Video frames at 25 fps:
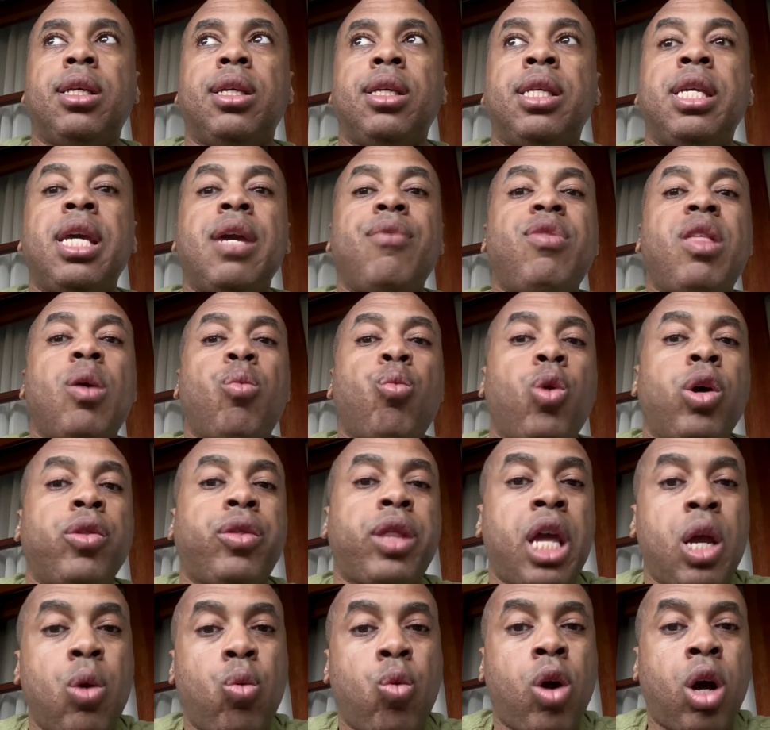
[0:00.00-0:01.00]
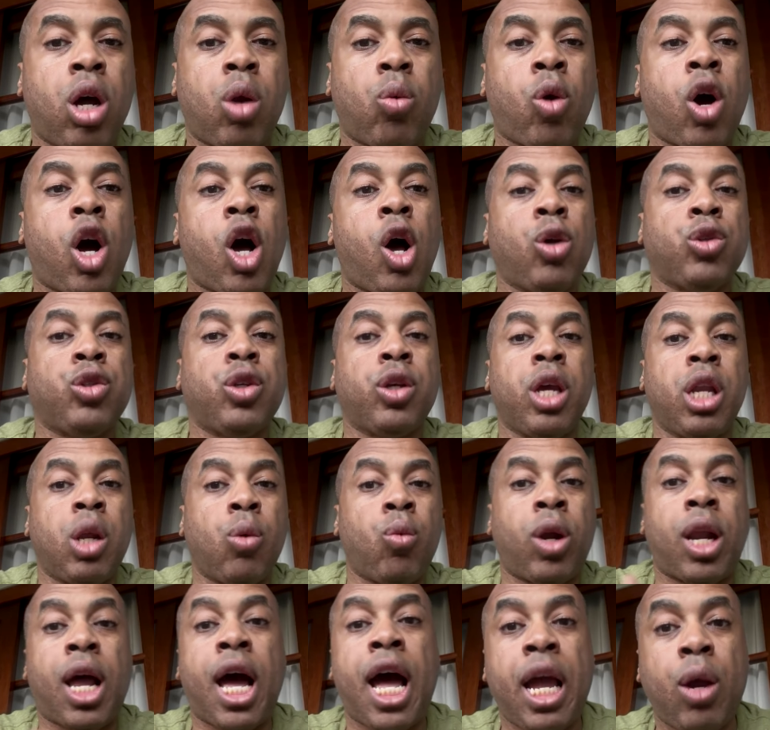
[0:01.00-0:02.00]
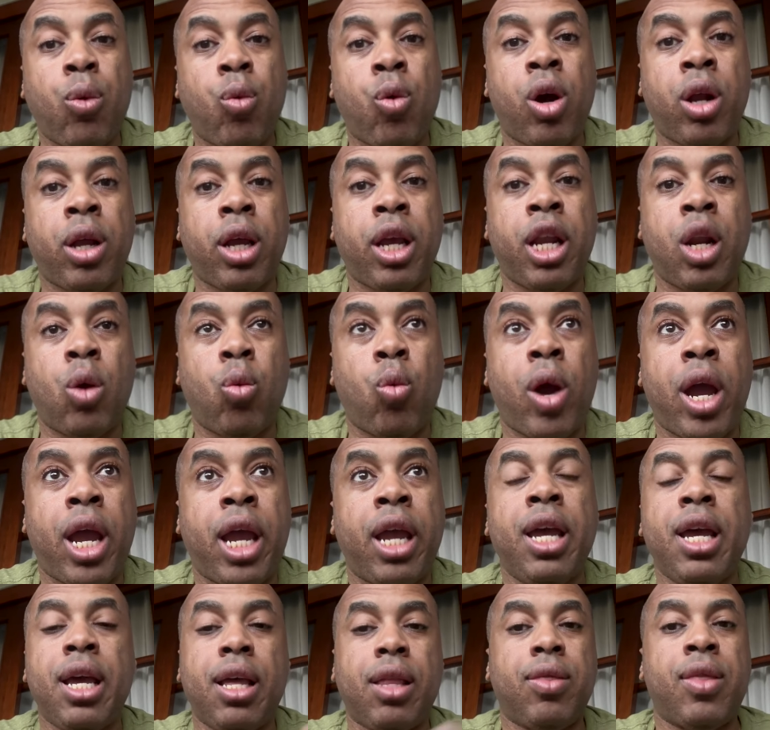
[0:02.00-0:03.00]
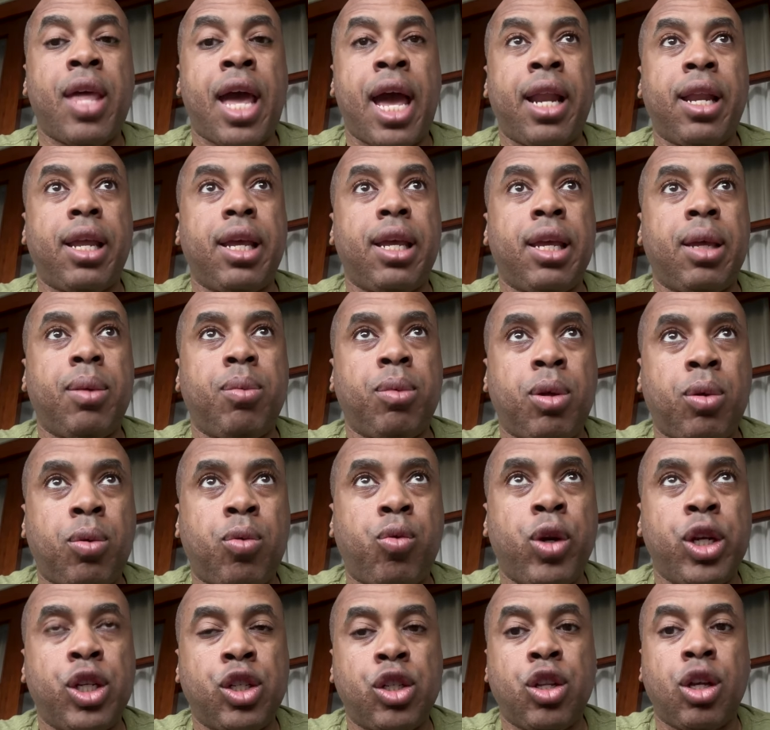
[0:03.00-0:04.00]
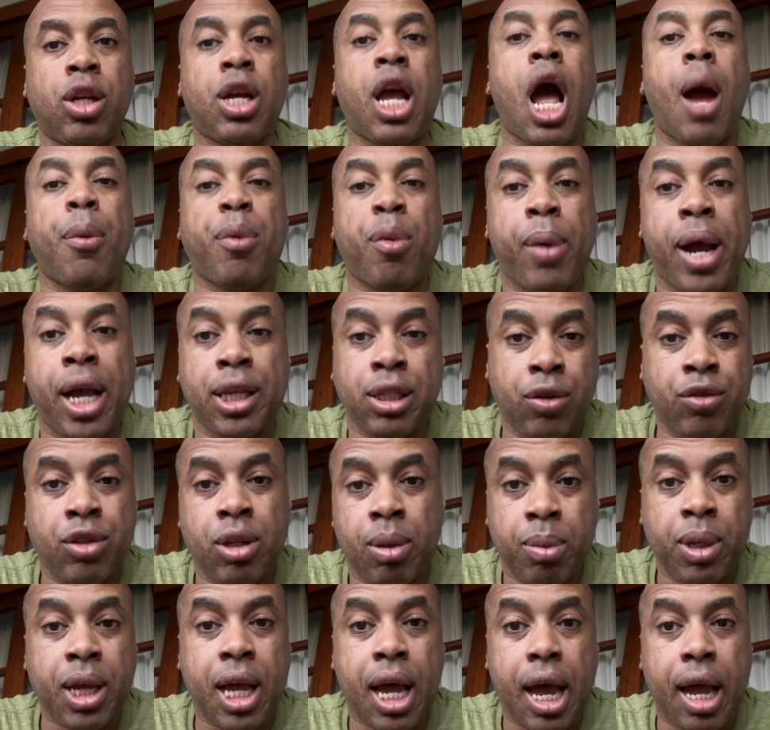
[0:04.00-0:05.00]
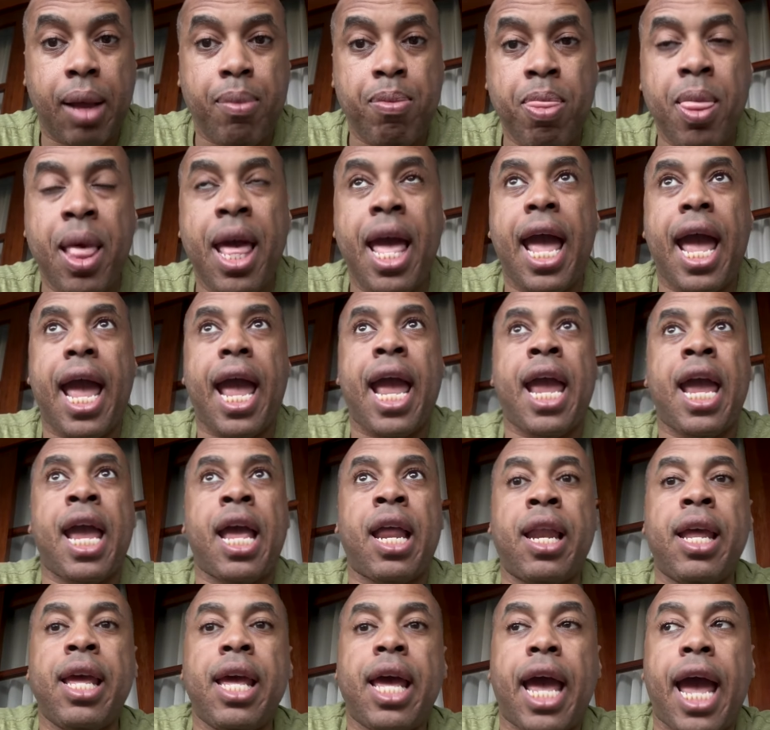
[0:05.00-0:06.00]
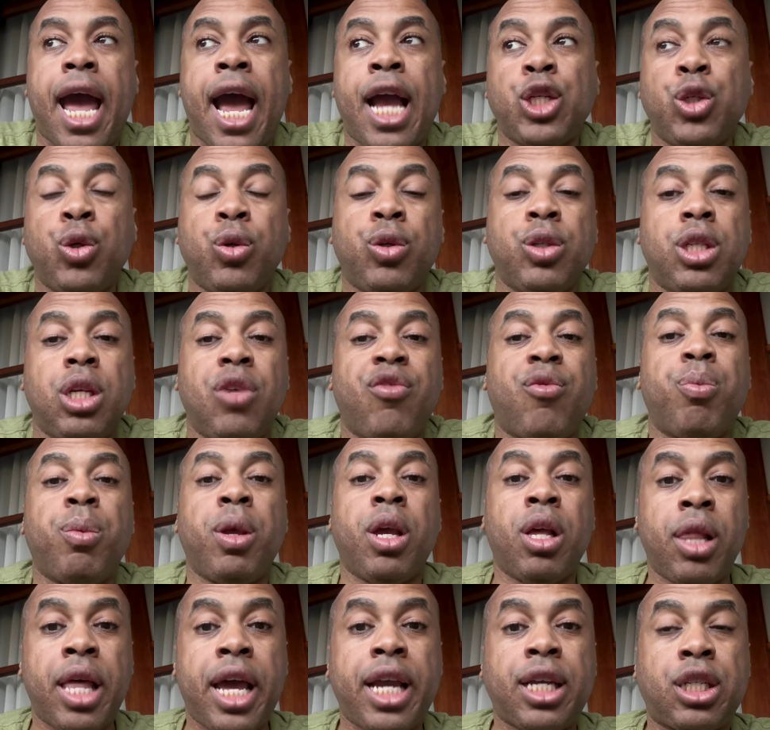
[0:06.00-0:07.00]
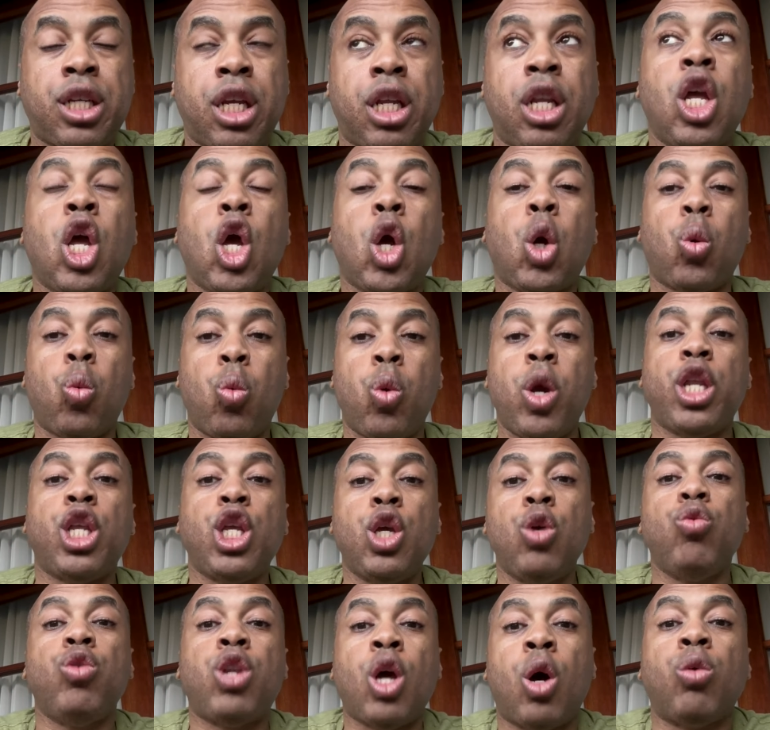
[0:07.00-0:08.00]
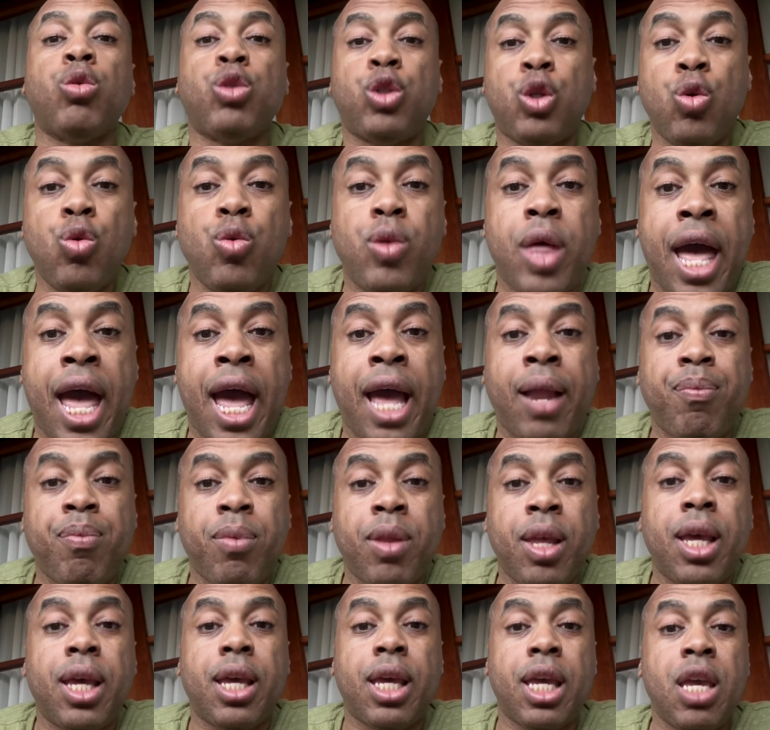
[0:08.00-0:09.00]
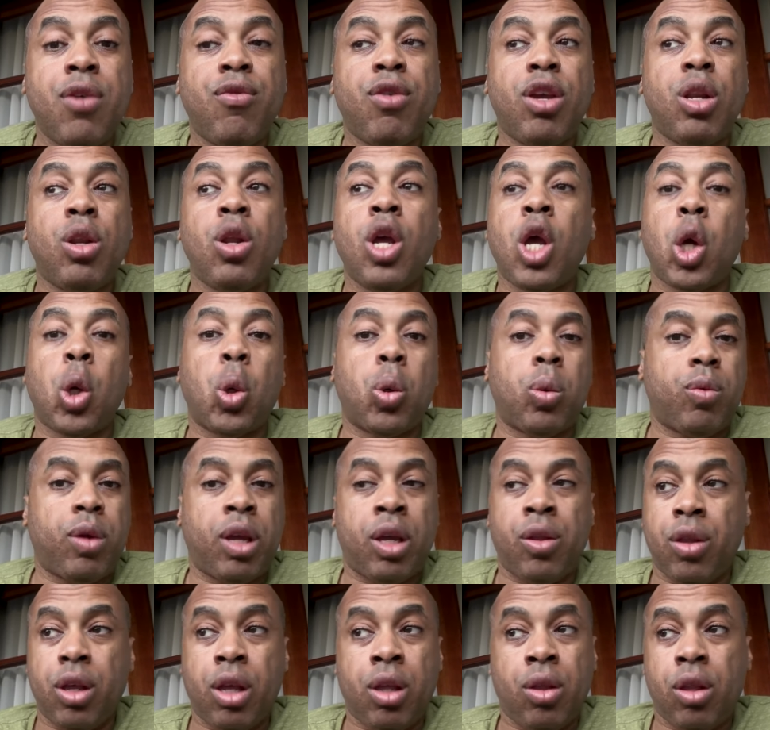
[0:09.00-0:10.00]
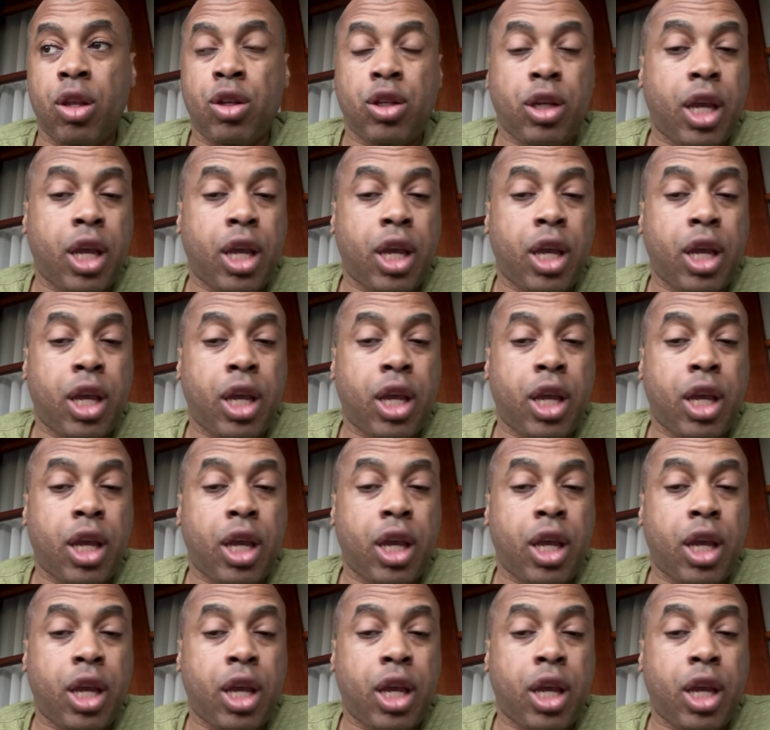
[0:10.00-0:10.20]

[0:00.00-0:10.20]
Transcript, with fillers: give them what they want while also getting what I want in a way that reaches a compromise of some kind. And as you can see from the election, when you don't do that, even in, in this